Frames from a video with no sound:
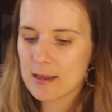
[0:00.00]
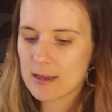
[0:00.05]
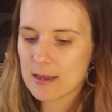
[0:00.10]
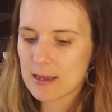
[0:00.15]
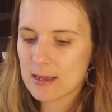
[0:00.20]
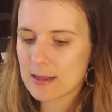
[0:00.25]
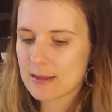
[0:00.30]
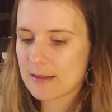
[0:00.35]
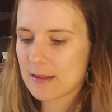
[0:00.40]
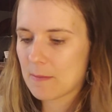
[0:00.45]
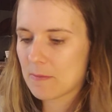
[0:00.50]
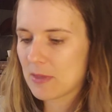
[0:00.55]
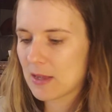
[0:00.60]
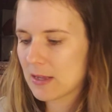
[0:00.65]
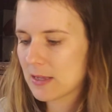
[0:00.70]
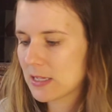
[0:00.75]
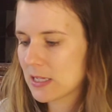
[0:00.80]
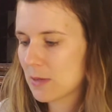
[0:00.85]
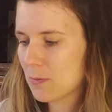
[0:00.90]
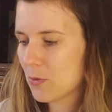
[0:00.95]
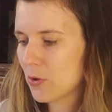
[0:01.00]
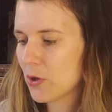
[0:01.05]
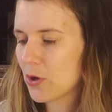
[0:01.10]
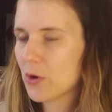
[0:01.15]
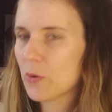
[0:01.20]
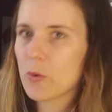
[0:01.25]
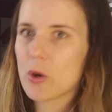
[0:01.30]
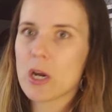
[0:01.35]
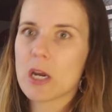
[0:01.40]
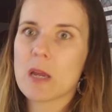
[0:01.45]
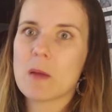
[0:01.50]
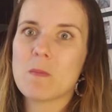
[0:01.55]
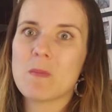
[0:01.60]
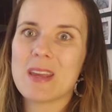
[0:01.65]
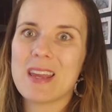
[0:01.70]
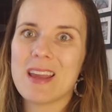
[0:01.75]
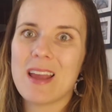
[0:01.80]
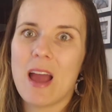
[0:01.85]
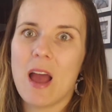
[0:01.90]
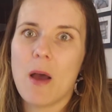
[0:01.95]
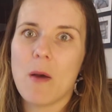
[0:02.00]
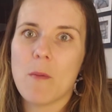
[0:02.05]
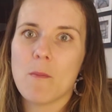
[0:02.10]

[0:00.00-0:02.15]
is something similar, where it can be